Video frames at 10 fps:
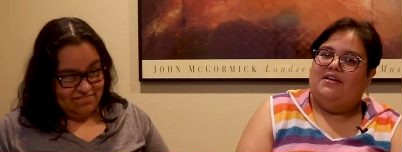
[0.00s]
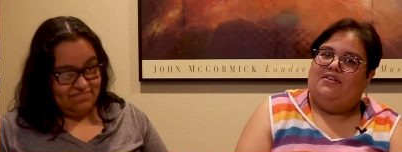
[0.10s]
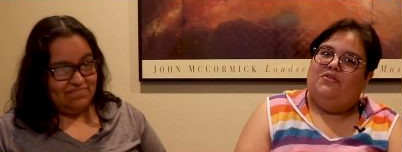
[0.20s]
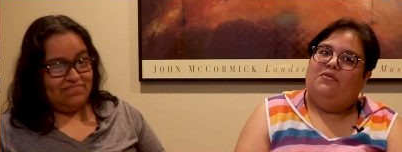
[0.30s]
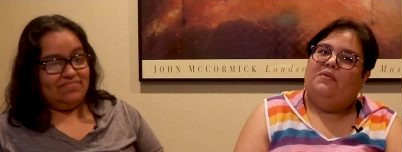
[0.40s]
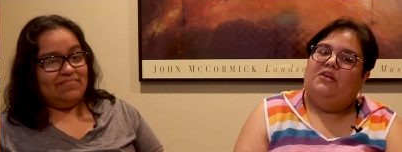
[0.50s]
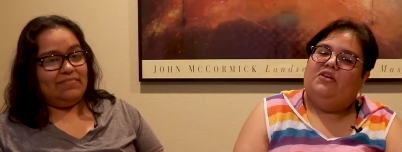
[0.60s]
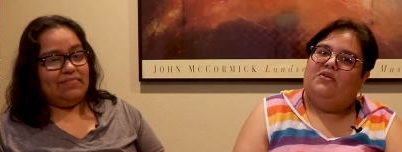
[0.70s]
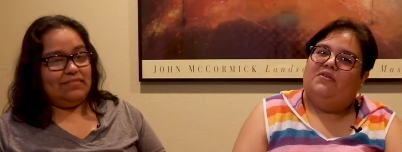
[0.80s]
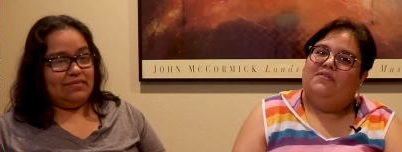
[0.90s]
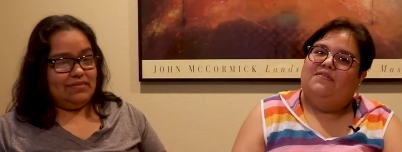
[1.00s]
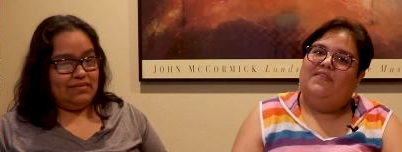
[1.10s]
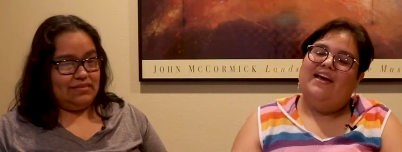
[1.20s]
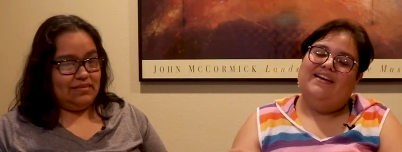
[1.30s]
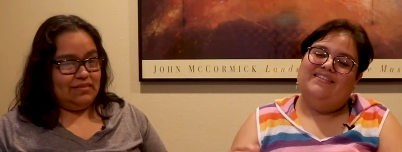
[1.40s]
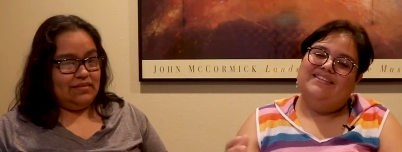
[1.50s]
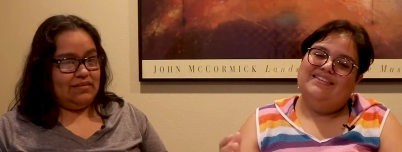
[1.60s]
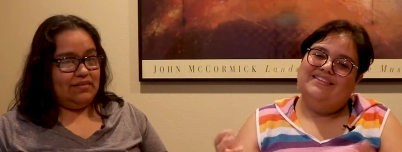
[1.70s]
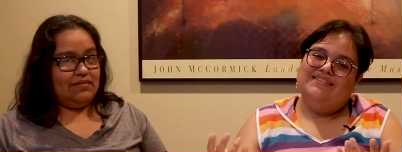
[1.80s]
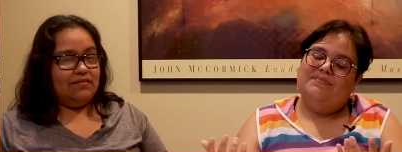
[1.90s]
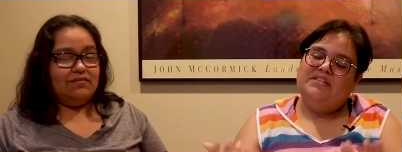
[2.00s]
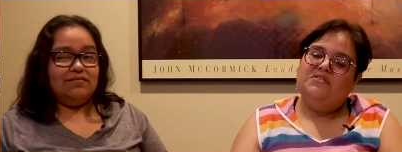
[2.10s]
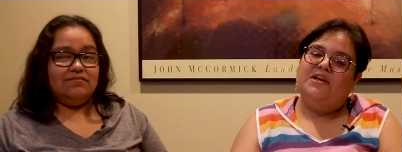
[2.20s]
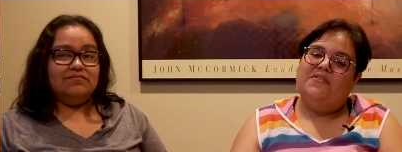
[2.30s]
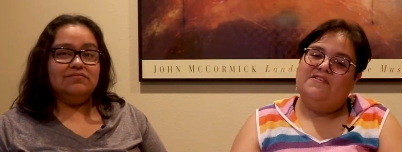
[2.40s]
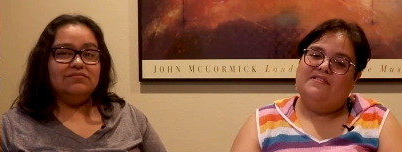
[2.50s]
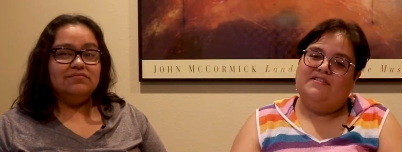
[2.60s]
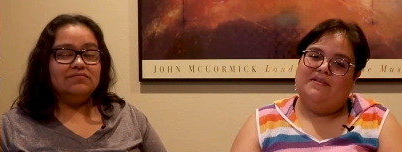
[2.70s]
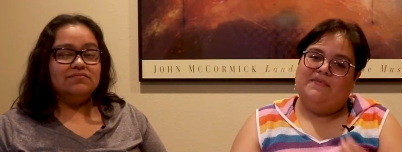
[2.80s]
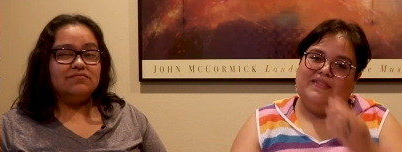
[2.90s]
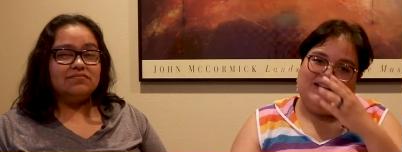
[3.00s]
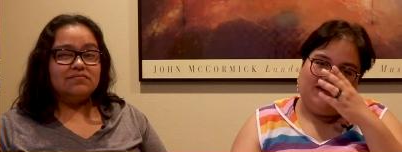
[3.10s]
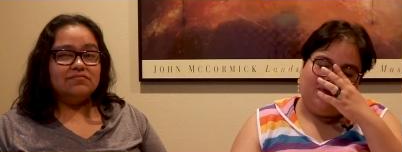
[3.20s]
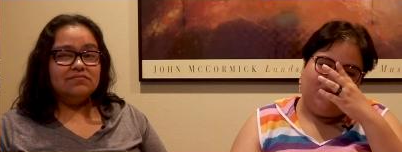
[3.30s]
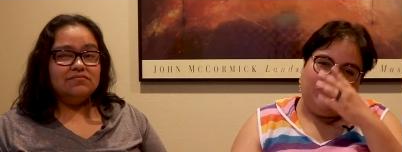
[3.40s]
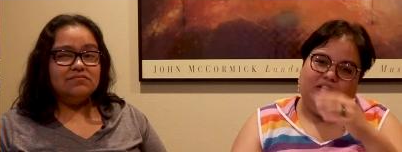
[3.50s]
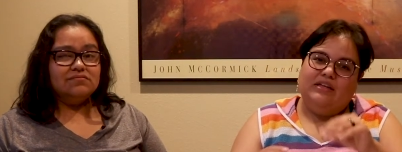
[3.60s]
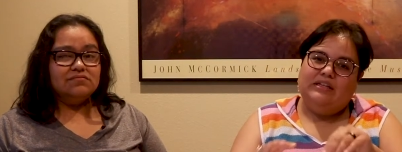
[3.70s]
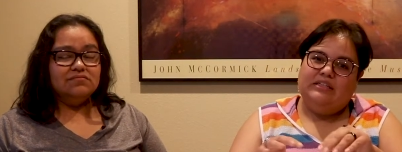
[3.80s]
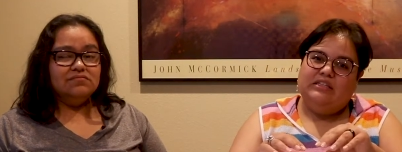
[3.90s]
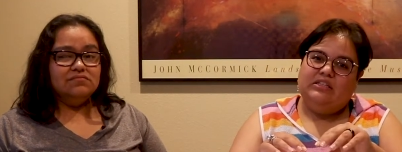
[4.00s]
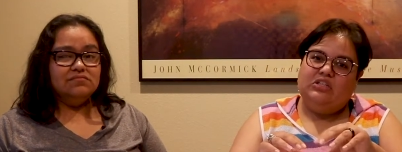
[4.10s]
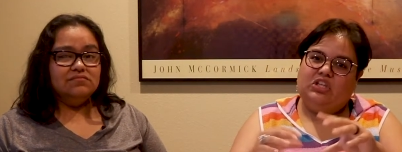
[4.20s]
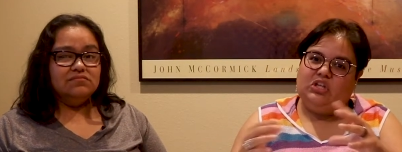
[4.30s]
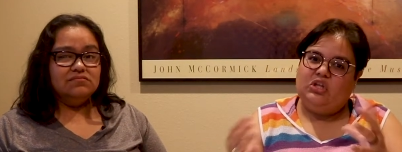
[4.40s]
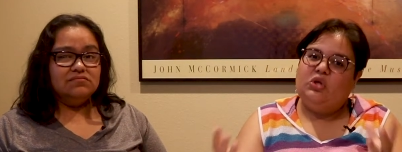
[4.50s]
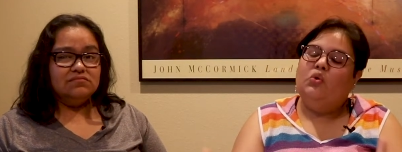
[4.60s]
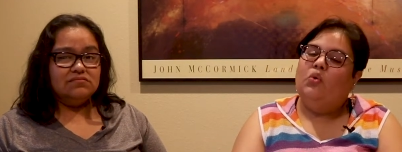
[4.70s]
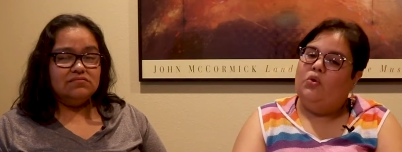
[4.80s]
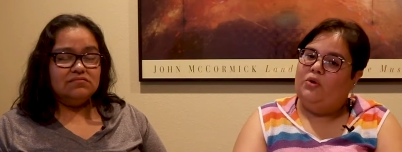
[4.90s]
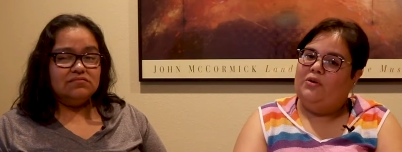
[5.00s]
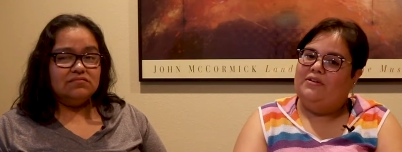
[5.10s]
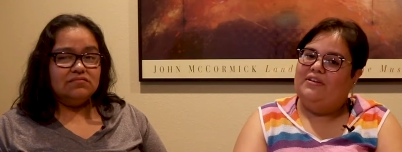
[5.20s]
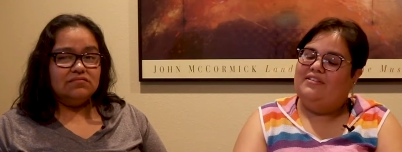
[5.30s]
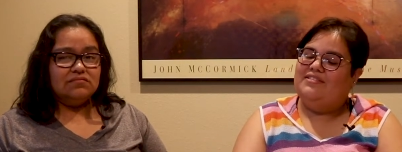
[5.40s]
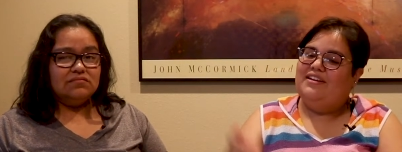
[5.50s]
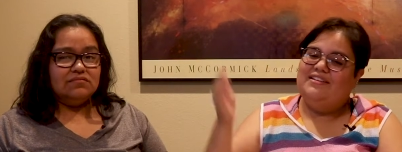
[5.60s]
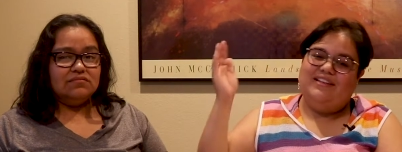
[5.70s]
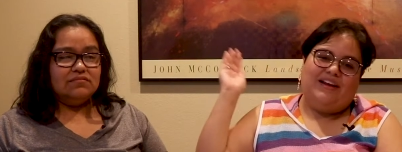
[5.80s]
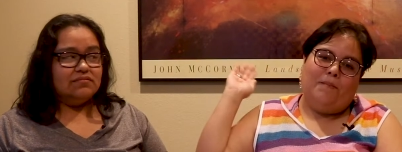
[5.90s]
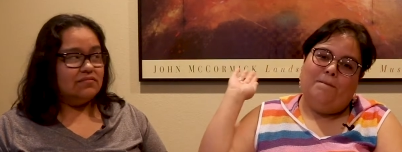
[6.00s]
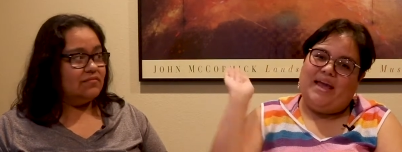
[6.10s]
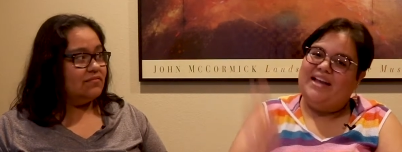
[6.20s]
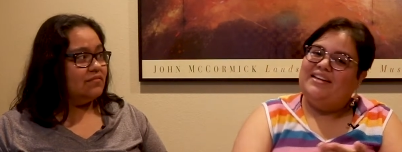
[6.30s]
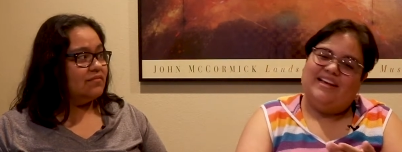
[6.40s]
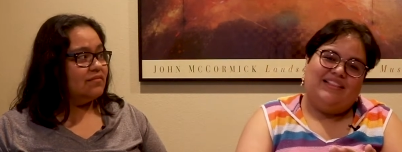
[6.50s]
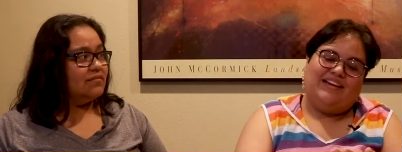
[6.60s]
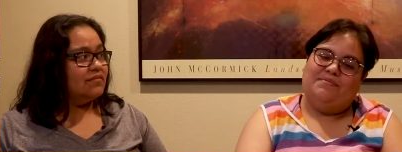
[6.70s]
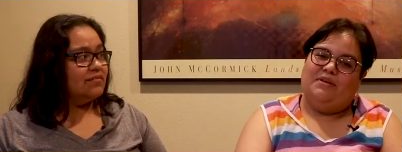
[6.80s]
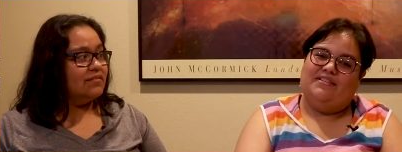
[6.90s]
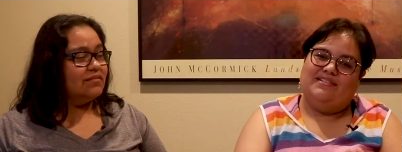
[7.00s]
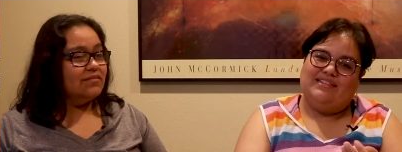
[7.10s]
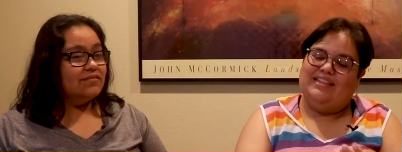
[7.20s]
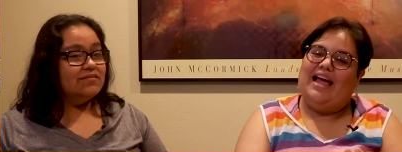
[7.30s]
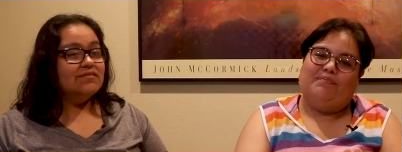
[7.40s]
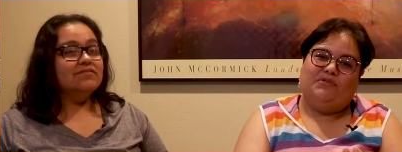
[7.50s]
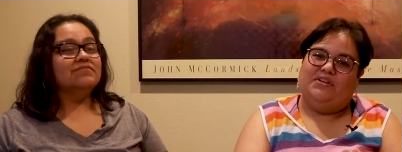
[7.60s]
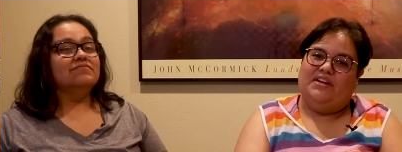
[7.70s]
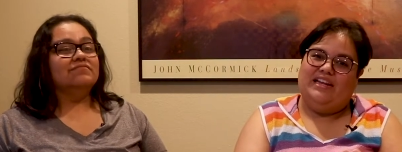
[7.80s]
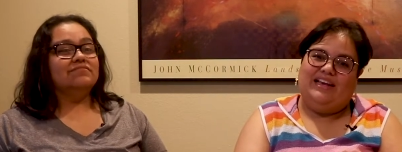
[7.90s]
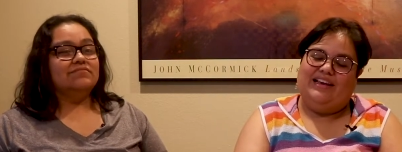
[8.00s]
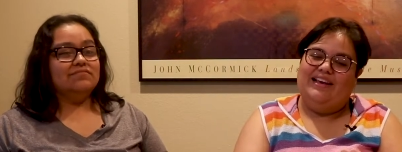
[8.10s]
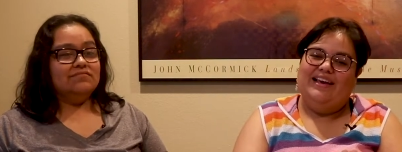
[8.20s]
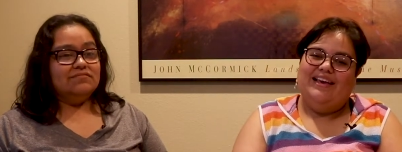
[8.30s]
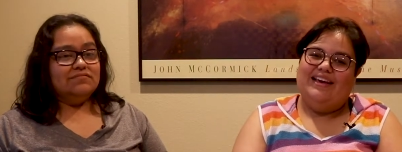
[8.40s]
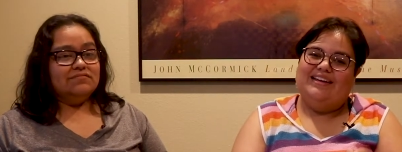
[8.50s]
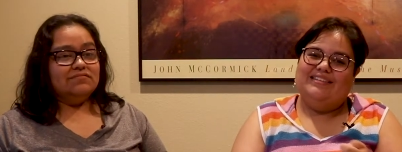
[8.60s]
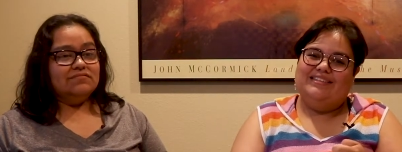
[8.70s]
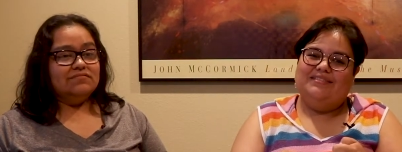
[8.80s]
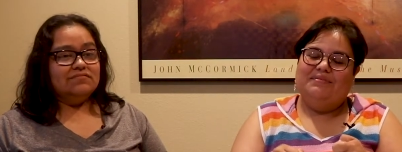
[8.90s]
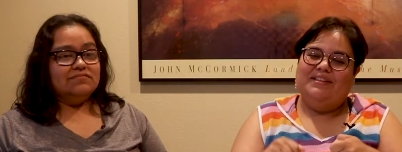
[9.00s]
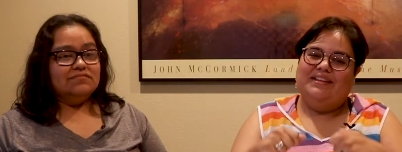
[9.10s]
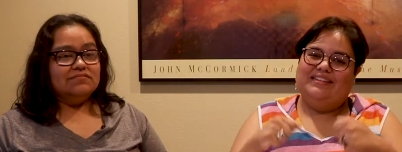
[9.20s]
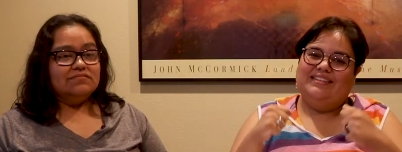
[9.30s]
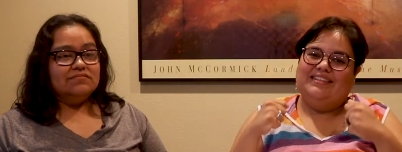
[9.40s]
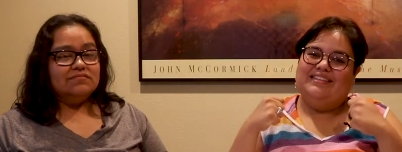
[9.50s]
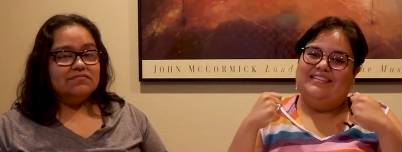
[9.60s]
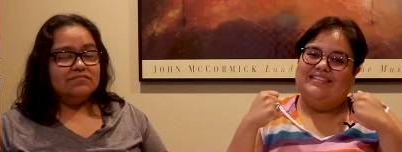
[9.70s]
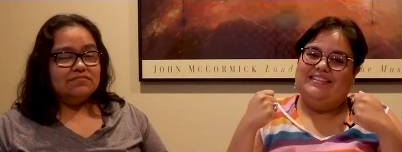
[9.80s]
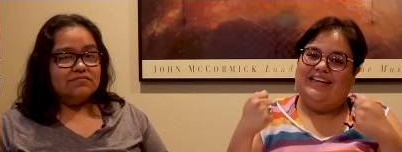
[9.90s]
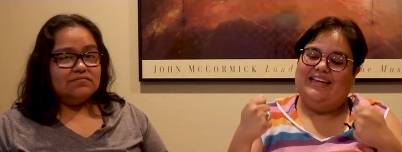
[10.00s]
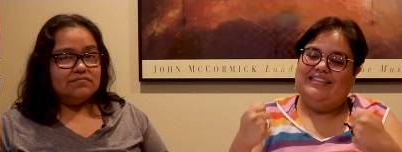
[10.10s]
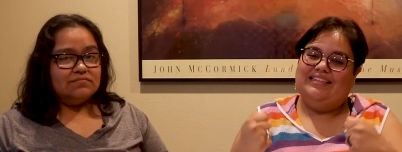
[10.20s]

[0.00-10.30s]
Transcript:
Speaker 1: you'll be cured of that. It's mental health isn't something that can be cured. It's not like a band aid that can be slapped on a knee. It's something that's going to take